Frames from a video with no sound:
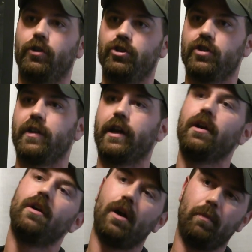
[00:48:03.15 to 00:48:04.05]
surges, like
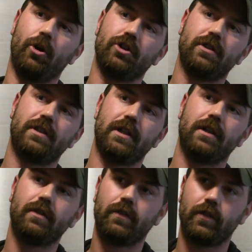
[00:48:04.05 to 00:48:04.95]

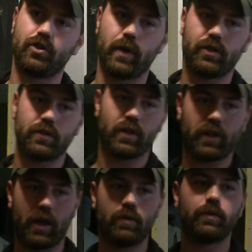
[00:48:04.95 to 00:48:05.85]
emergency situations like
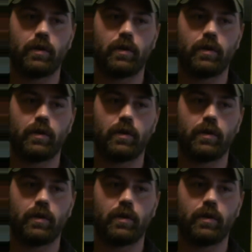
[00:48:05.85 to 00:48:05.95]
that.